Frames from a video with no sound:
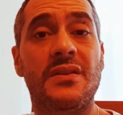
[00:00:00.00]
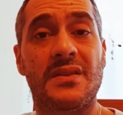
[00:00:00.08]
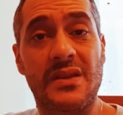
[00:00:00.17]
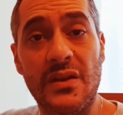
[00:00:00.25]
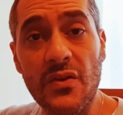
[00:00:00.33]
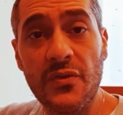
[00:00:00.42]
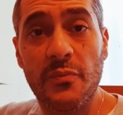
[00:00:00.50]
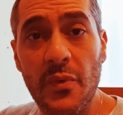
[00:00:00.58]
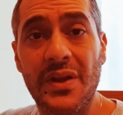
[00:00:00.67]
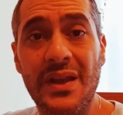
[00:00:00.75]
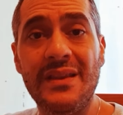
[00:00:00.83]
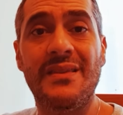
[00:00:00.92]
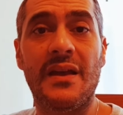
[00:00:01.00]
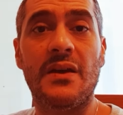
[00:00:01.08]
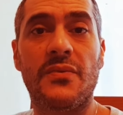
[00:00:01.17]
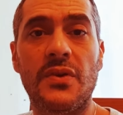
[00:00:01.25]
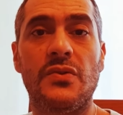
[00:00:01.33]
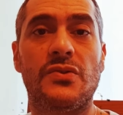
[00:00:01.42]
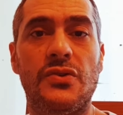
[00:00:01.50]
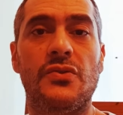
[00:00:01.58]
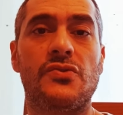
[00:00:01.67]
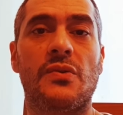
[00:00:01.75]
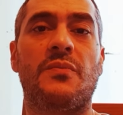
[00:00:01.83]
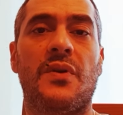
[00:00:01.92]
there's enough money in there for you to do
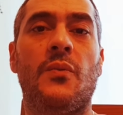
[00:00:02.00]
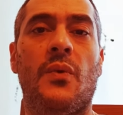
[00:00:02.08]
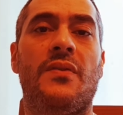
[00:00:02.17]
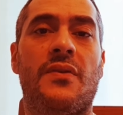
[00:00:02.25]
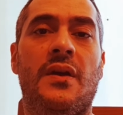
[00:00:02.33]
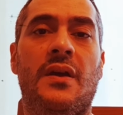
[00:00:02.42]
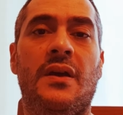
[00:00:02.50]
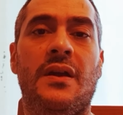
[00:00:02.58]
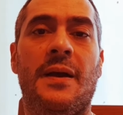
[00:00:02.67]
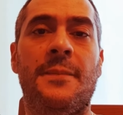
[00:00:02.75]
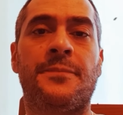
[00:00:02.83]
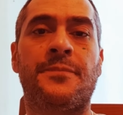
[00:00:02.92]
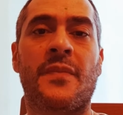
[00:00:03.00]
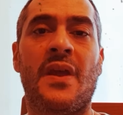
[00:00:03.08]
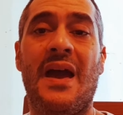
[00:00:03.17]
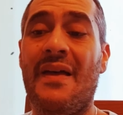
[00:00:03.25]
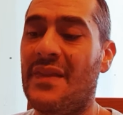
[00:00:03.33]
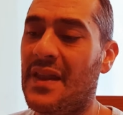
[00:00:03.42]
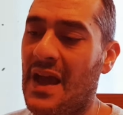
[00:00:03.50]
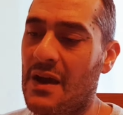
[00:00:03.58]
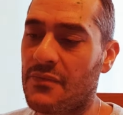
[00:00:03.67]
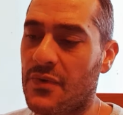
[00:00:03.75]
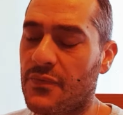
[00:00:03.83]
something with. Yeah, and then have the